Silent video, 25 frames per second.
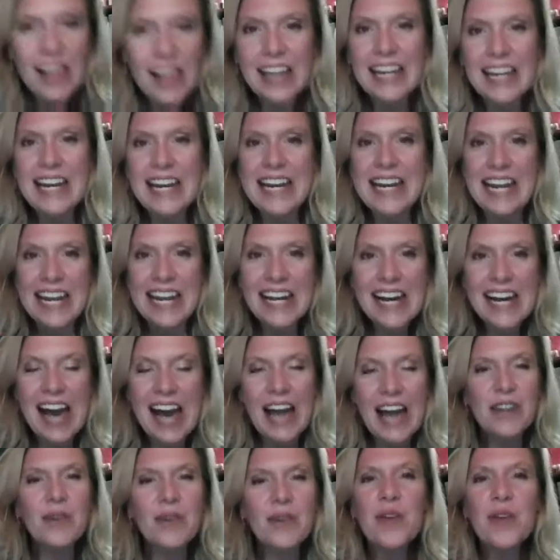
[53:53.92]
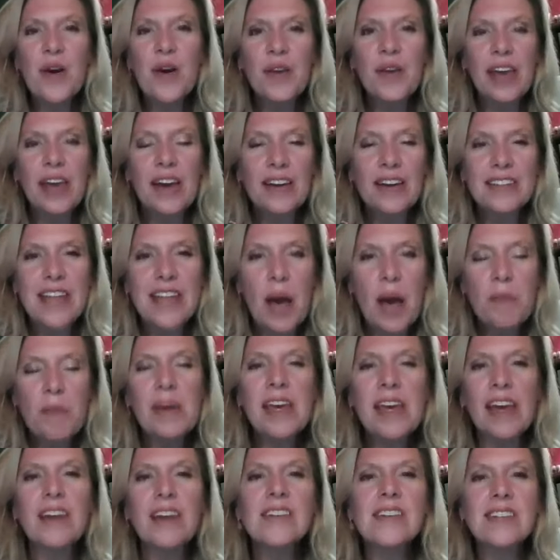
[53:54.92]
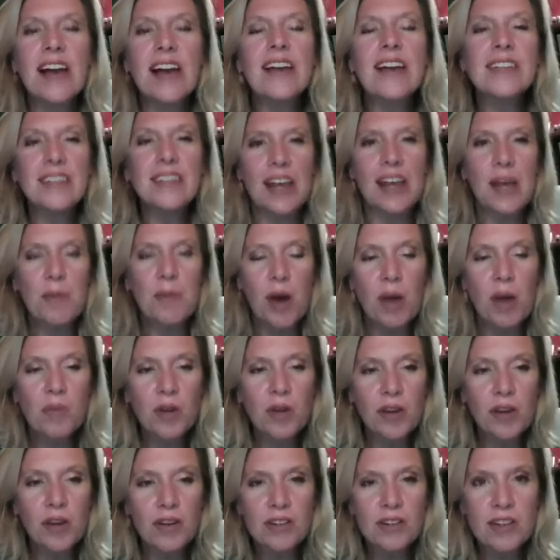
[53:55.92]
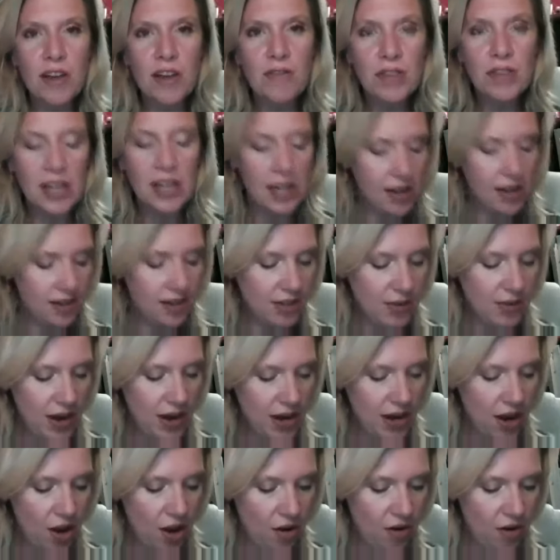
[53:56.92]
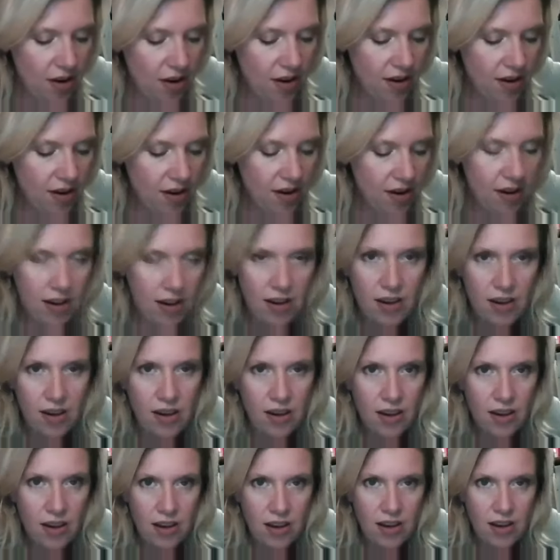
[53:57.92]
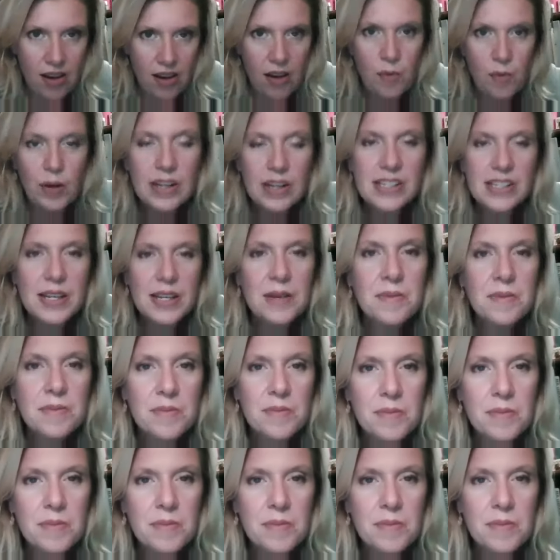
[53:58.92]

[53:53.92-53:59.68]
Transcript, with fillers: and Anita. I don't know Gail. Tell me Gail's last name. Unmute yourself, Anita, so I know. What is it?